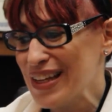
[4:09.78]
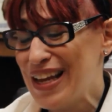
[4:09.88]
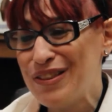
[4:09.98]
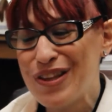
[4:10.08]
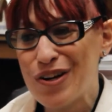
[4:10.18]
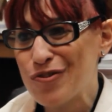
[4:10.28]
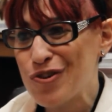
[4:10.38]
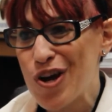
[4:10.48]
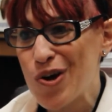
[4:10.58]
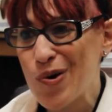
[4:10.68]
And there's
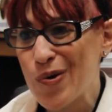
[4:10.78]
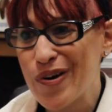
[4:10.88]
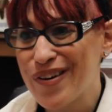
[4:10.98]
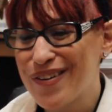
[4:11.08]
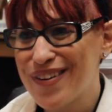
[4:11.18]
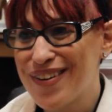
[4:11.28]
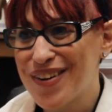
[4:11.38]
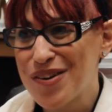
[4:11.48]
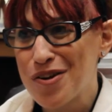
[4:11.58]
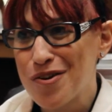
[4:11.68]
no
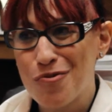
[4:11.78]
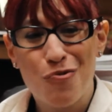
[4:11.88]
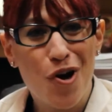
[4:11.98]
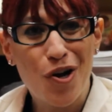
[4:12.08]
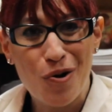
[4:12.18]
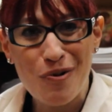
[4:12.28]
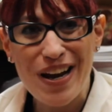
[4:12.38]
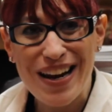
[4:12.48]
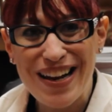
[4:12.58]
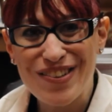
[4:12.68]
wrong or
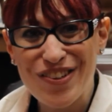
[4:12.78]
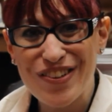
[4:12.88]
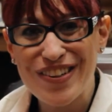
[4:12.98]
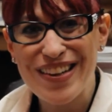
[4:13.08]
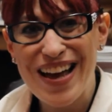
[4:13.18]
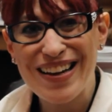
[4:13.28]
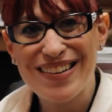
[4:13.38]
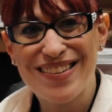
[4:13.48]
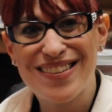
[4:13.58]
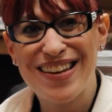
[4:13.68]
right answer to that.
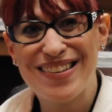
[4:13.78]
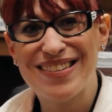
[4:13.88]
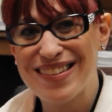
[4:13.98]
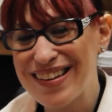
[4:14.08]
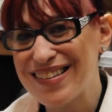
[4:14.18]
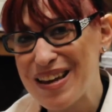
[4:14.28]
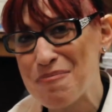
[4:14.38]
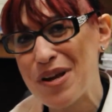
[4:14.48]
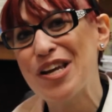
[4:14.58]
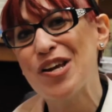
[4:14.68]
It's
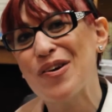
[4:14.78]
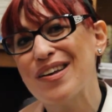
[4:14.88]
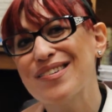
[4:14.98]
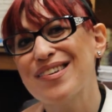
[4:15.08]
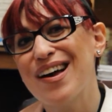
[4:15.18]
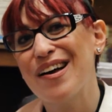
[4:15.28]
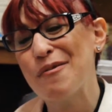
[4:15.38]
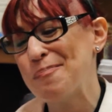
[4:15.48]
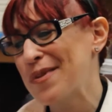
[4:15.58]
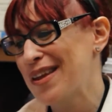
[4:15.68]
ambiguous,
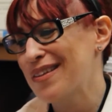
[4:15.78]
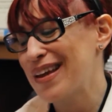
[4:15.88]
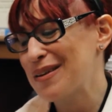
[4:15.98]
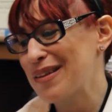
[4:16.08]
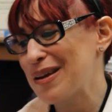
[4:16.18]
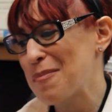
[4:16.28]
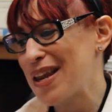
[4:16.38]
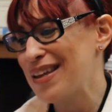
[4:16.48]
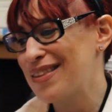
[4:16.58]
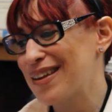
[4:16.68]
like
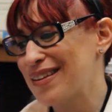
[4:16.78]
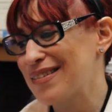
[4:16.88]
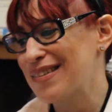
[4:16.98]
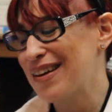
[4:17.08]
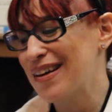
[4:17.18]
many things.